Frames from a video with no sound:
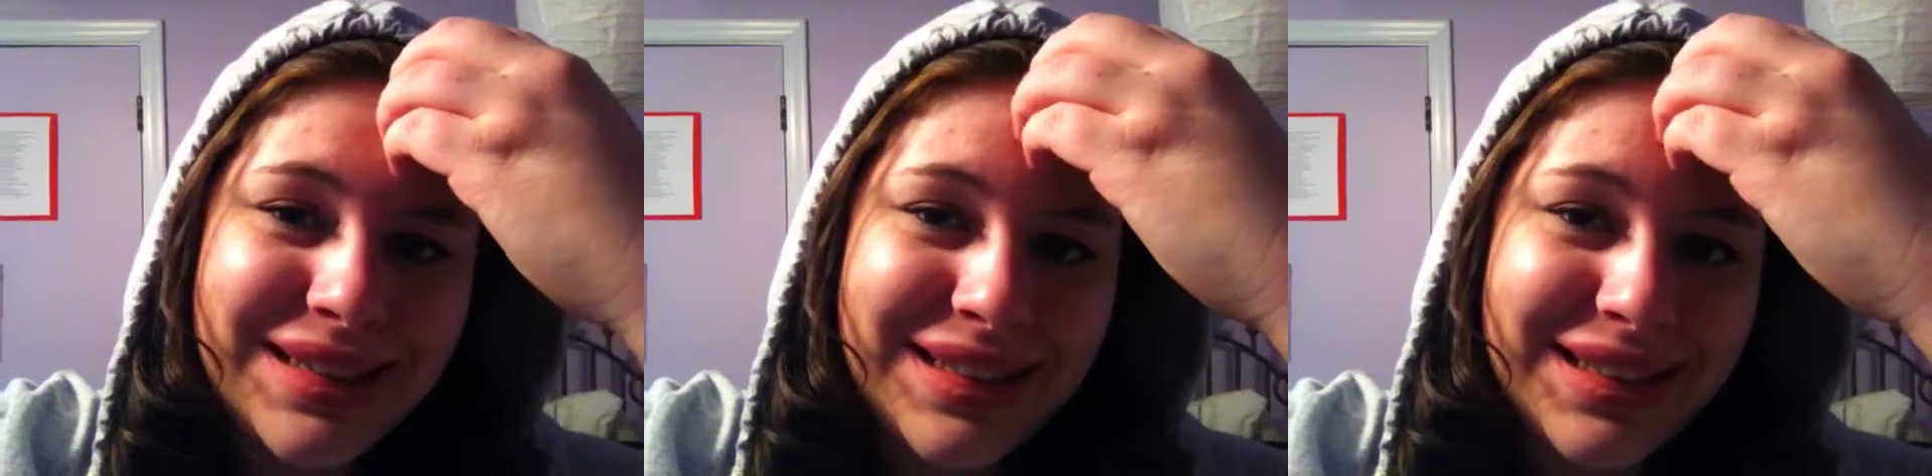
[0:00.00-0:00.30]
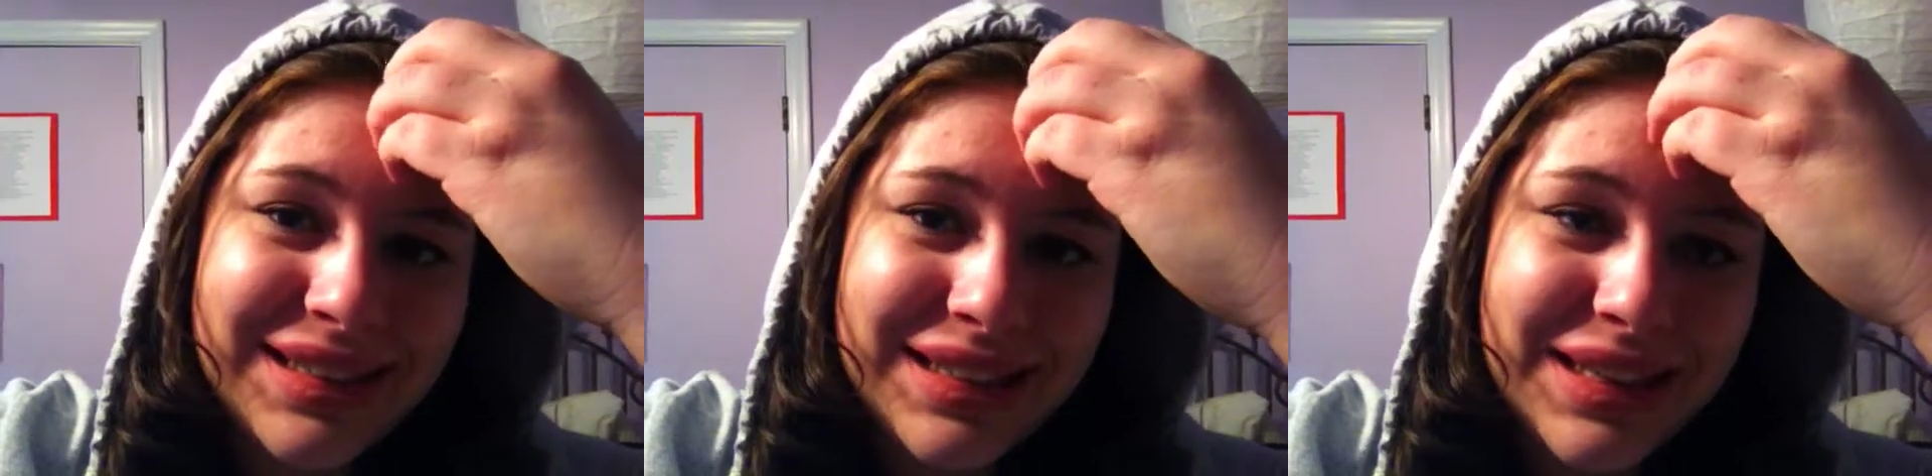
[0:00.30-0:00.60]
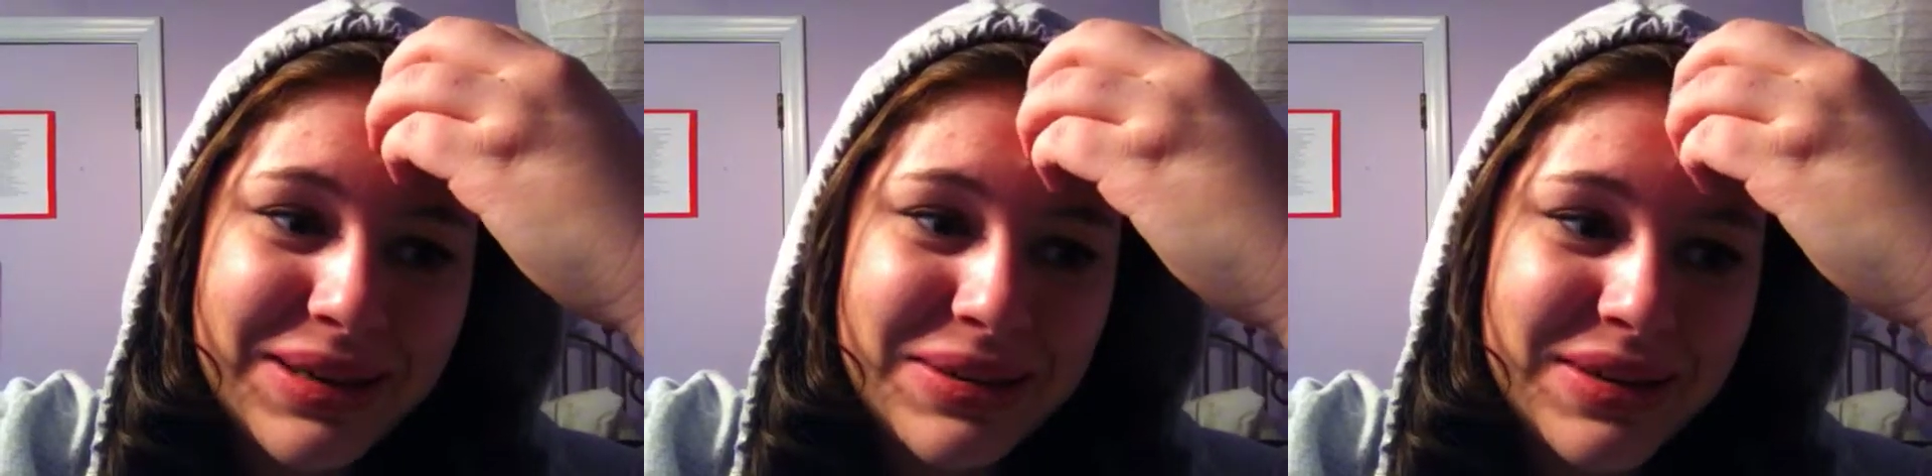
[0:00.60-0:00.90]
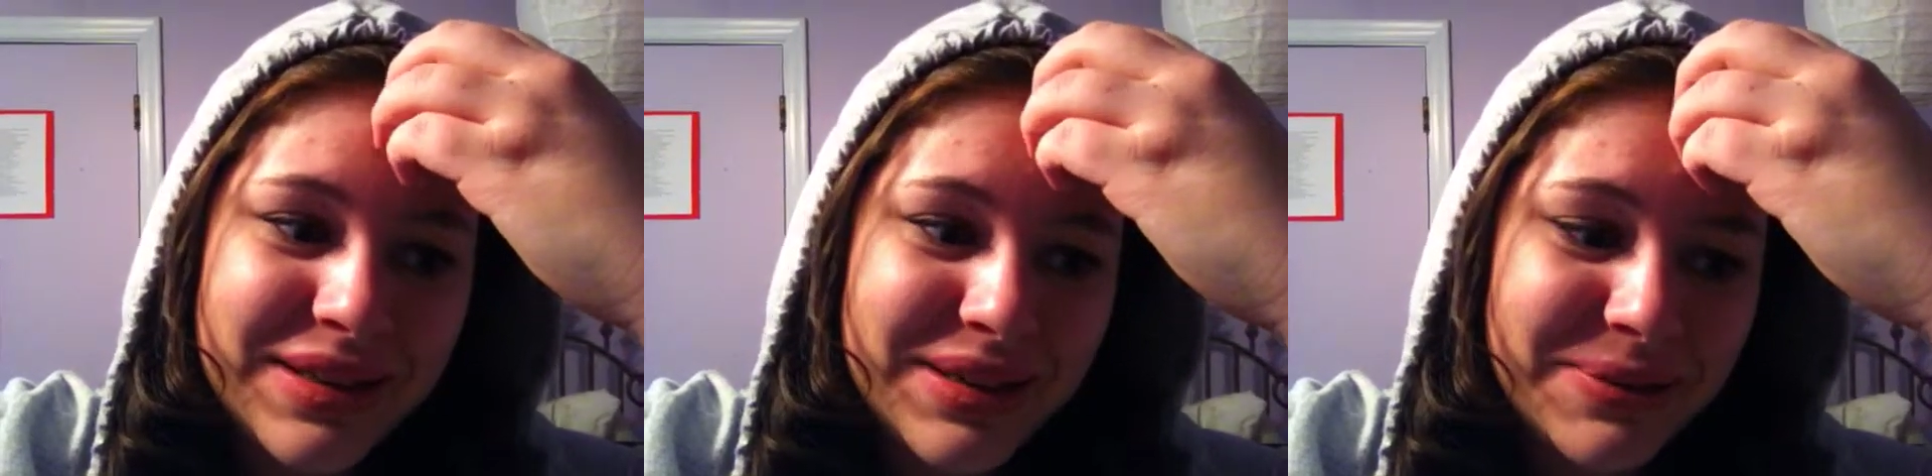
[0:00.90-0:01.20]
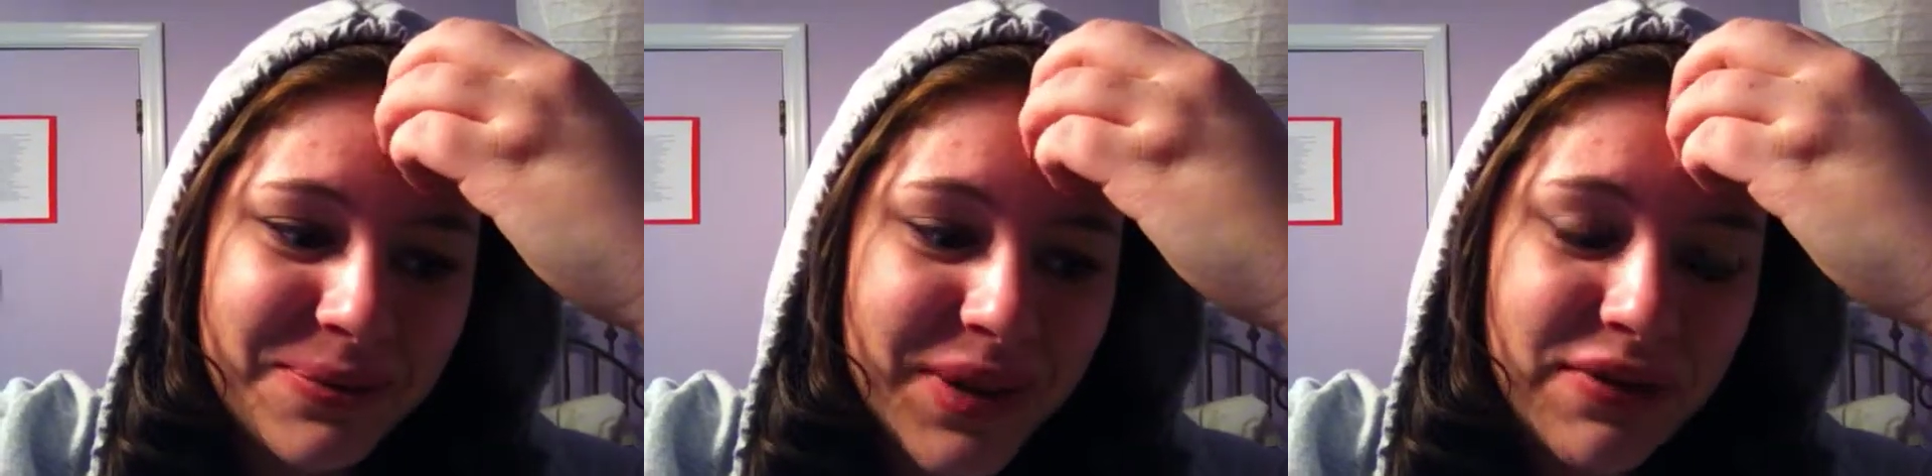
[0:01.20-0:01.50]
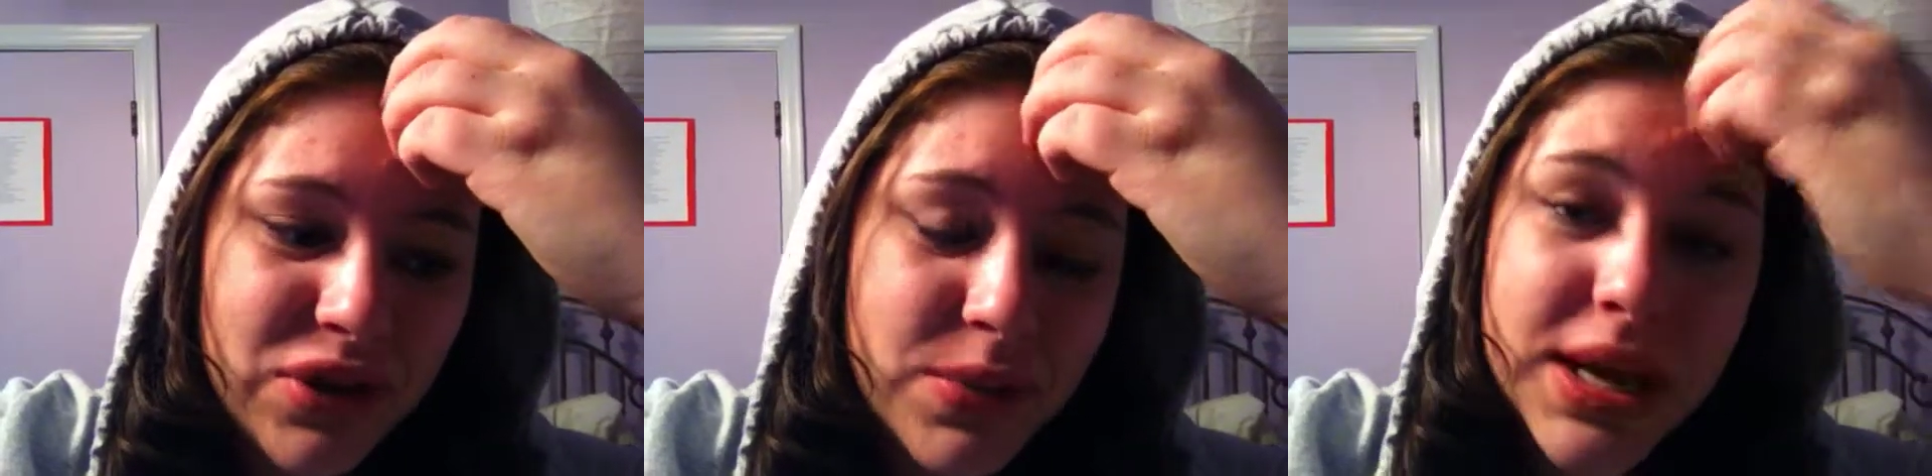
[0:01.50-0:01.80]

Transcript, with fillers: Uh, and uh, have a good